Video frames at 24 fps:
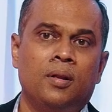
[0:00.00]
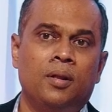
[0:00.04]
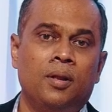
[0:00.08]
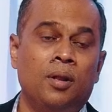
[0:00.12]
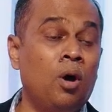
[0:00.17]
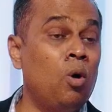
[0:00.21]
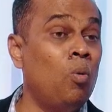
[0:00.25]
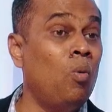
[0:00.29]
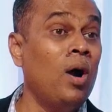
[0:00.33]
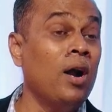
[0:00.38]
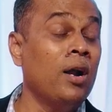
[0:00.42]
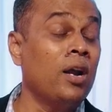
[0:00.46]

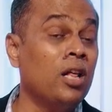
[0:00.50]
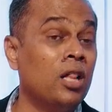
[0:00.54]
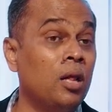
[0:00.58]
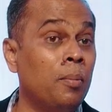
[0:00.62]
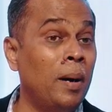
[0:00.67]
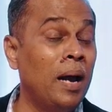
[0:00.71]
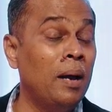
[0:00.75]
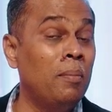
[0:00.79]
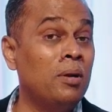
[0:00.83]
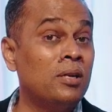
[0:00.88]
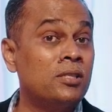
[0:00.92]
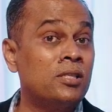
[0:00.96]
No wonder the
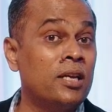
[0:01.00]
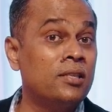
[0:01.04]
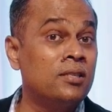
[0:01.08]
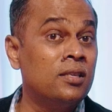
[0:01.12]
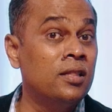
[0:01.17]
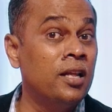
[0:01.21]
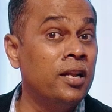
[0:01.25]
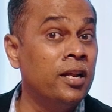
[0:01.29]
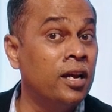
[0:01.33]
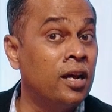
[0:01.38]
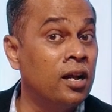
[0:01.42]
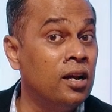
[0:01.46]
Bible says in
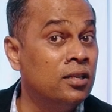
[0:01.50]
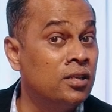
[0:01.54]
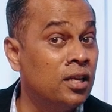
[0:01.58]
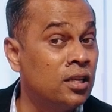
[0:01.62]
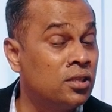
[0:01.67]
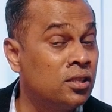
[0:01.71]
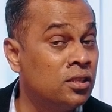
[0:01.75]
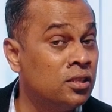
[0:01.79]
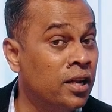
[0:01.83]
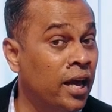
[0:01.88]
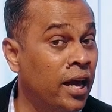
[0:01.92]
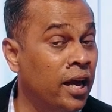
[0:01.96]
the
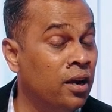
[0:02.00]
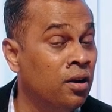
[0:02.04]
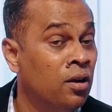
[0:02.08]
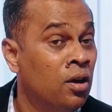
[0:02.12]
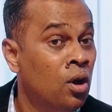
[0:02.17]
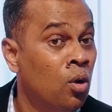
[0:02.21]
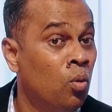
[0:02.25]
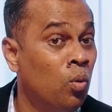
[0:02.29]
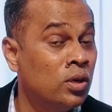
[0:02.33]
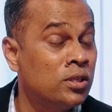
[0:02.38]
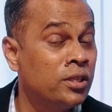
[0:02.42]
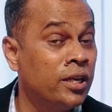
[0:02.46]
Ecclesiastes 9,
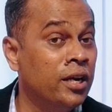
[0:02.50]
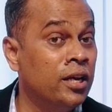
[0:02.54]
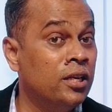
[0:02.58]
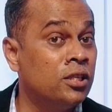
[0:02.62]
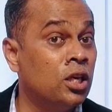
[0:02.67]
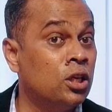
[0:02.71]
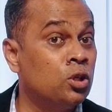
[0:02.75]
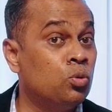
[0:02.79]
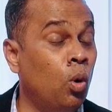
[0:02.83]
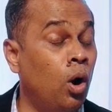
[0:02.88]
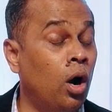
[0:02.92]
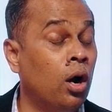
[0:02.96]
verse 8, he
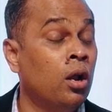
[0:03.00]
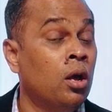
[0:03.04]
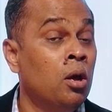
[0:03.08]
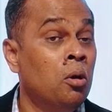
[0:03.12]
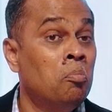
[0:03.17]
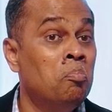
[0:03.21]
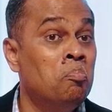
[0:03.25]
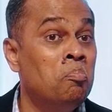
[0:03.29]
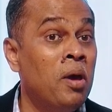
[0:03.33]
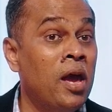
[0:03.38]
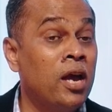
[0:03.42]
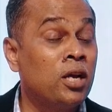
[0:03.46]
says what?
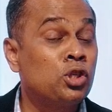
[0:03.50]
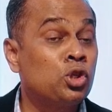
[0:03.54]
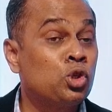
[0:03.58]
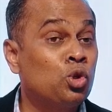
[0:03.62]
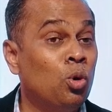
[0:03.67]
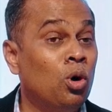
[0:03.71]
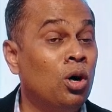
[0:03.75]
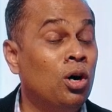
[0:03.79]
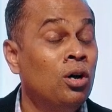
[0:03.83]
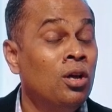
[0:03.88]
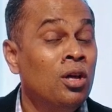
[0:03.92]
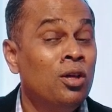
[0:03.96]
Make
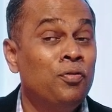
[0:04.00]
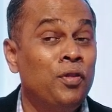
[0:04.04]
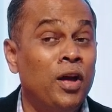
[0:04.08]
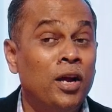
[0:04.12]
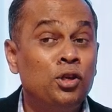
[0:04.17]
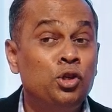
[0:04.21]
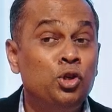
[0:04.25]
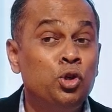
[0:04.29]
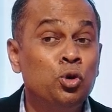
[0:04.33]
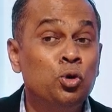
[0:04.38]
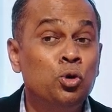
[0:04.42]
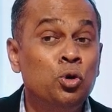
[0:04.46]
sure
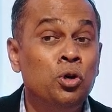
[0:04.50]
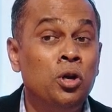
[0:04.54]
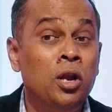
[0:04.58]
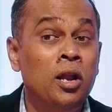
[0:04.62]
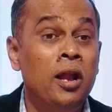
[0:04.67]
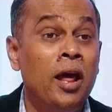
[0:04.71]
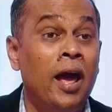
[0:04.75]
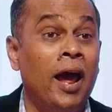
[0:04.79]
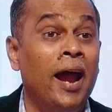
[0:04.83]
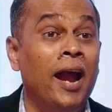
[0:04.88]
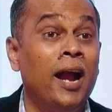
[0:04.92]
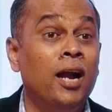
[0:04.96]
that your
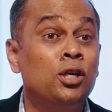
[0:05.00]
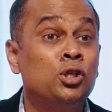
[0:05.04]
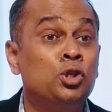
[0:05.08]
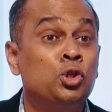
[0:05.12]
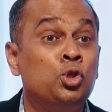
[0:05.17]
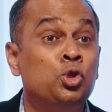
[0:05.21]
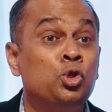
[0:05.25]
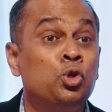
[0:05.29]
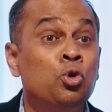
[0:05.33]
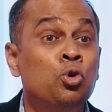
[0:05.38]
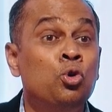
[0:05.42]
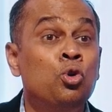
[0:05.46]
heads
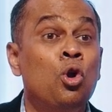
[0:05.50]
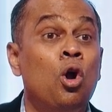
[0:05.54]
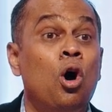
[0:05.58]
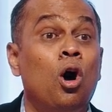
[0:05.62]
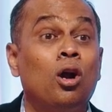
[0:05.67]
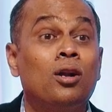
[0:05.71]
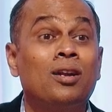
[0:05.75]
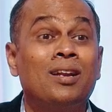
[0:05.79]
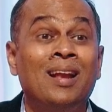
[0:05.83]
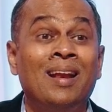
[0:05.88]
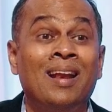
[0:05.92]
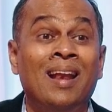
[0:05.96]
do
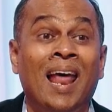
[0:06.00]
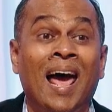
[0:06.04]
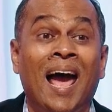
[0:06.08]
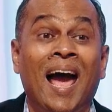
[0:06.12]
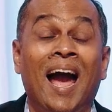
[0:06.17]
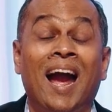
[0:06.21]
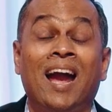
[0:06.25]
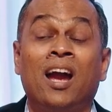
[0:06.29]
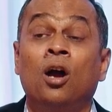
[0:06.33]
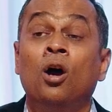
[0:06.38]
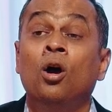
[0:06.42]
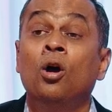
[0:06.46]
not
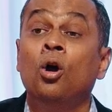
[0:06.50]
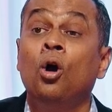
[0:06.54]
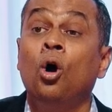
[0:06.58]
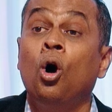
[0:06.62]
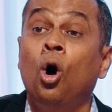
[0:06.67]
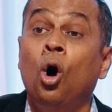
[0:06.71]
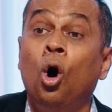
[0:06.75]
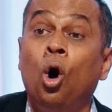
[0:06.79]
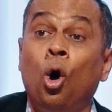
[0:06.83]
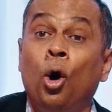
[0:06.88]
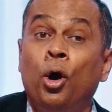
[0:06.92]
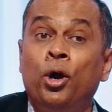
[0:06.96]
lack
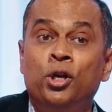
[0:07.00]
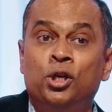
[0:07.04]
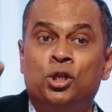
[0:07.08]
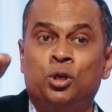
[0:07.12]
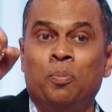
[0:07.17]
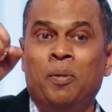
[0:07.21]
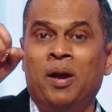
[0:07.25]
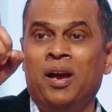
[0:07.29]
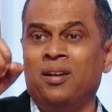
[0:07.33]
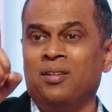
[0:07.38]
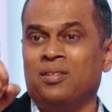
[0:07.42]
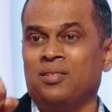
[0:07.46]

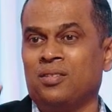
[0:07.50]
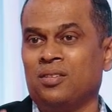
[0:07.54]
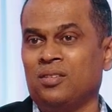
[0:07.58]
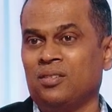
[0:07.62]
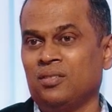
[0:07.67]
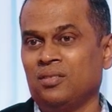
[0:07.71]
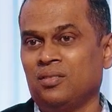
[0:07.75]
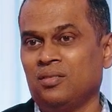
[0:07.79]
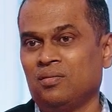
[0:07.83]
ointment.